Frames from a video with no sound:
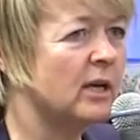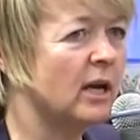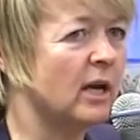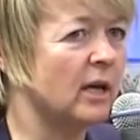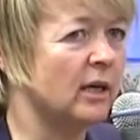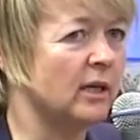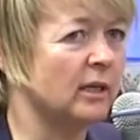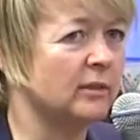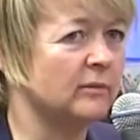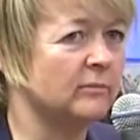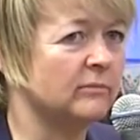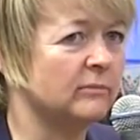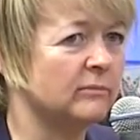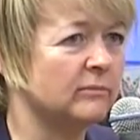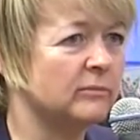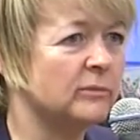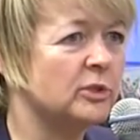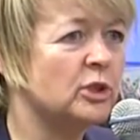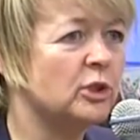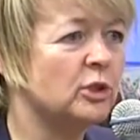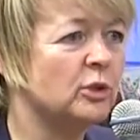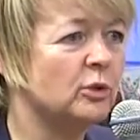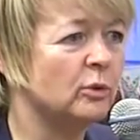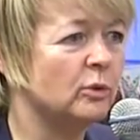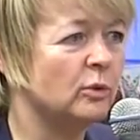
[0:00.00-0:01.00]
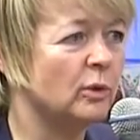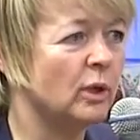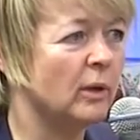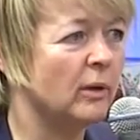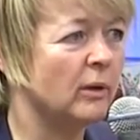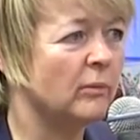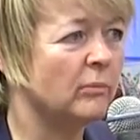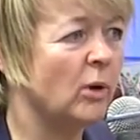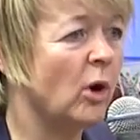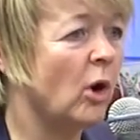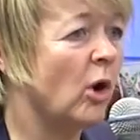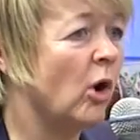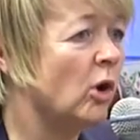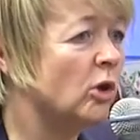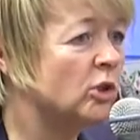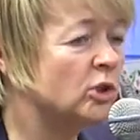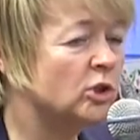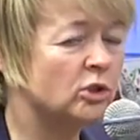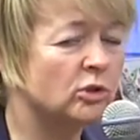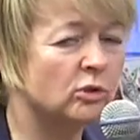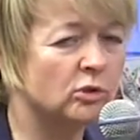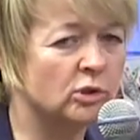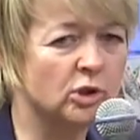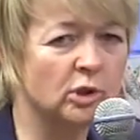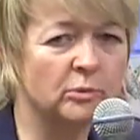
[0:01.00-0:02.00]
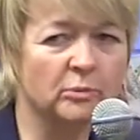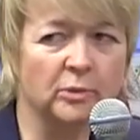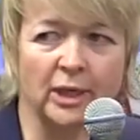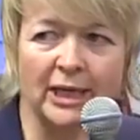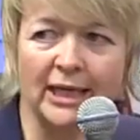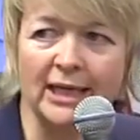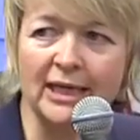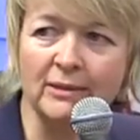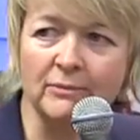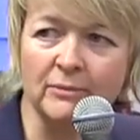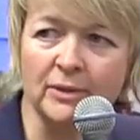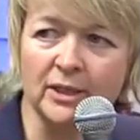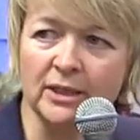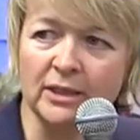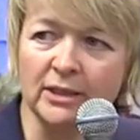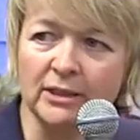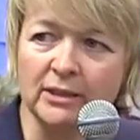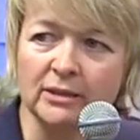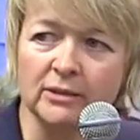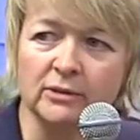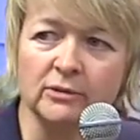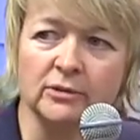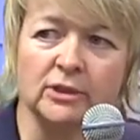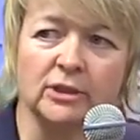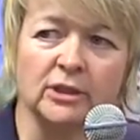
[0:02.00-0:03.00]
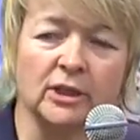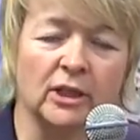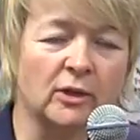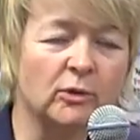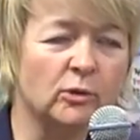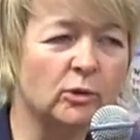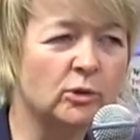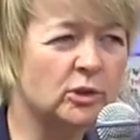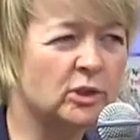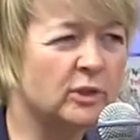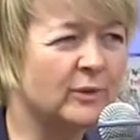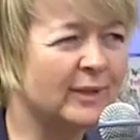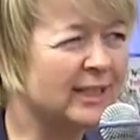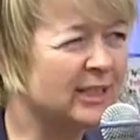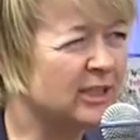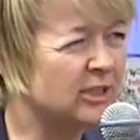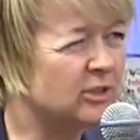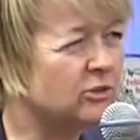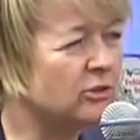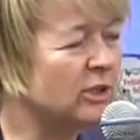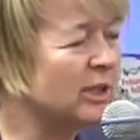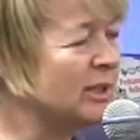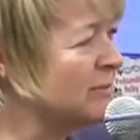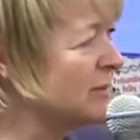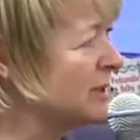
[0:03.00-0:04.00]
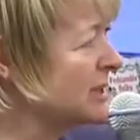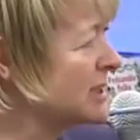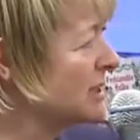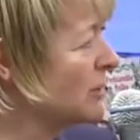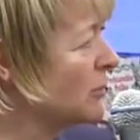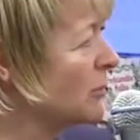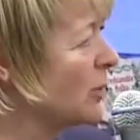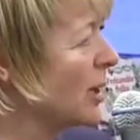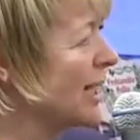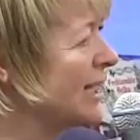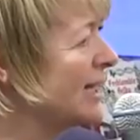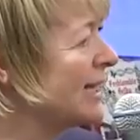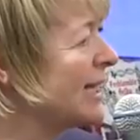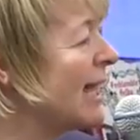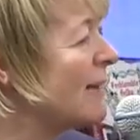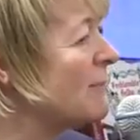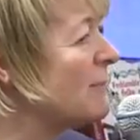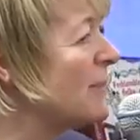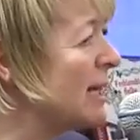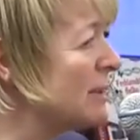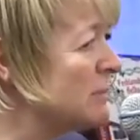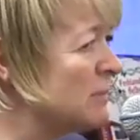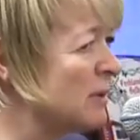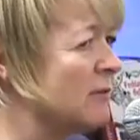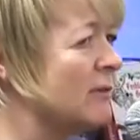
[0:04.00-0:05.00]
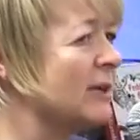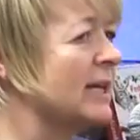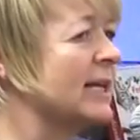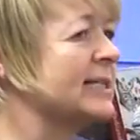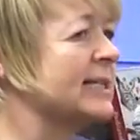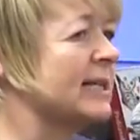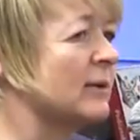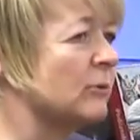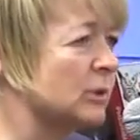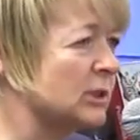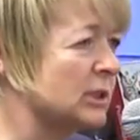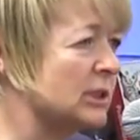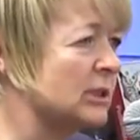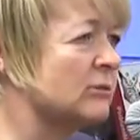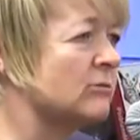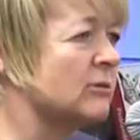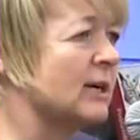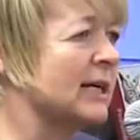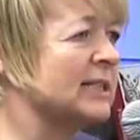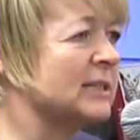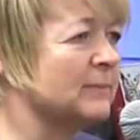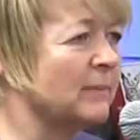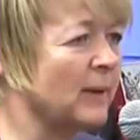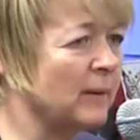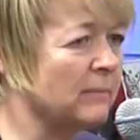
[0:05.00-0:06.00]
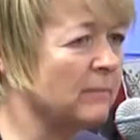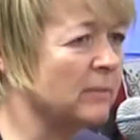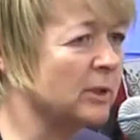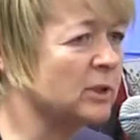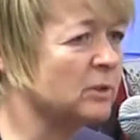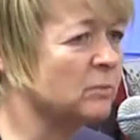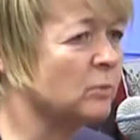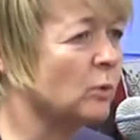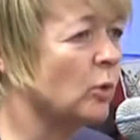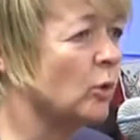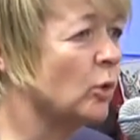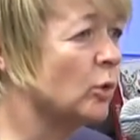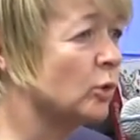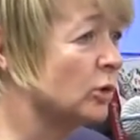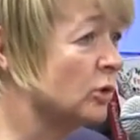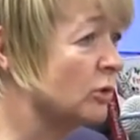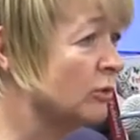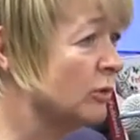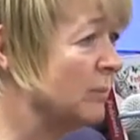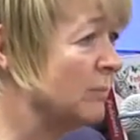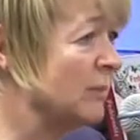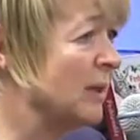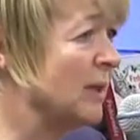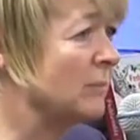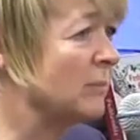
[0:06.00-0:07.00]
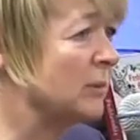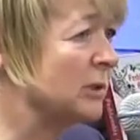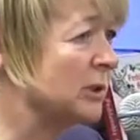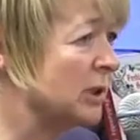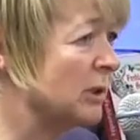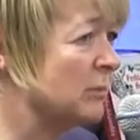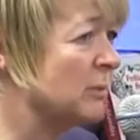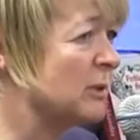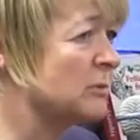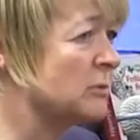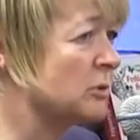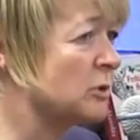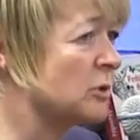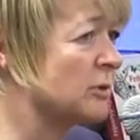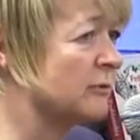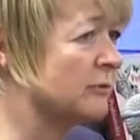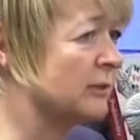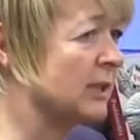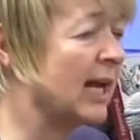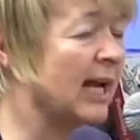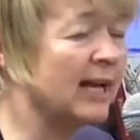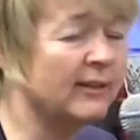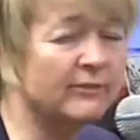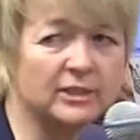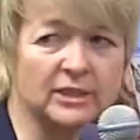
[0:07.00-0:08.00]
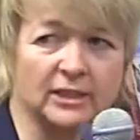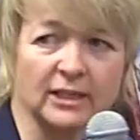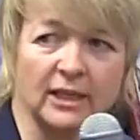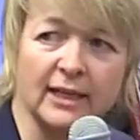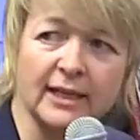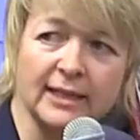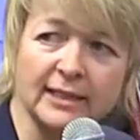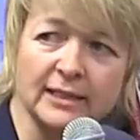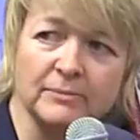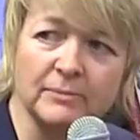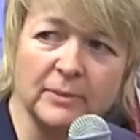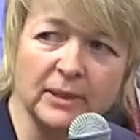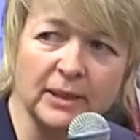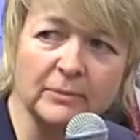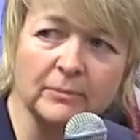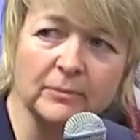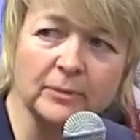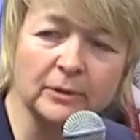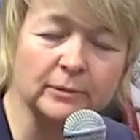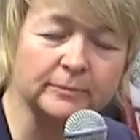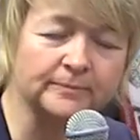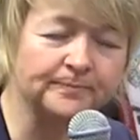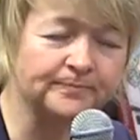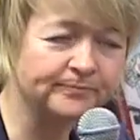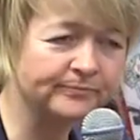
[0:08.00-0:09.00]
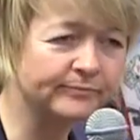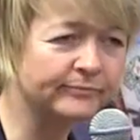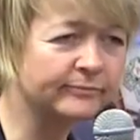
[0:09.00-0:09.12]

um, too posh or too bohemian, or, you know, or too extreme in some way. And that made me realise I wanted to write about much more ordinary people, you know, much more sort of life-size people.